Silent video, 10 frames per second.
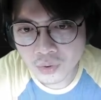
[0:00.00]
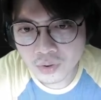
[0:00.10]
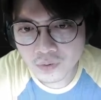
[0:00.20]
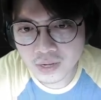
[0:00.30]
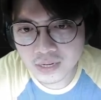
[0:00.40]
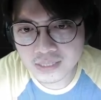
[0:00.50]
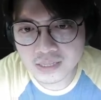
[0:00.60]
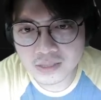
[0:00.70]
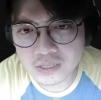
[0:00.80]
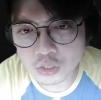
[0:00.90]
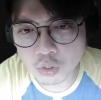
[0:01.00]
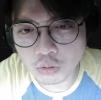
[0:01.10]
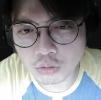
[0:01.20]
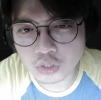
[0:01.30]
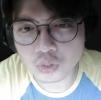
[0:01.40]
right? Isn't this
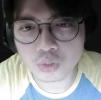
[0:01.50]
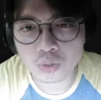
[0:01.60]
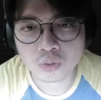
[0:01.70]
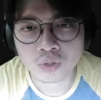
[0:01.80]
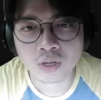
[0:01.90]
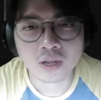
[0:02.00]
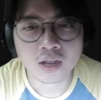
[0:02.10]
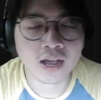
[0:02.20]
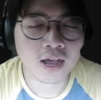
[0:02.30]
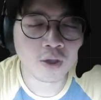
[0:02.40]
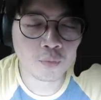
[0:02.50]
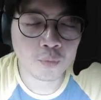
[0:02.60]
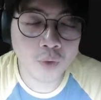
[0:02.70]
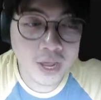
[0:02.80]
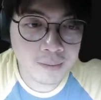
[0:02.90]
also
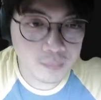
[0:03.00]
one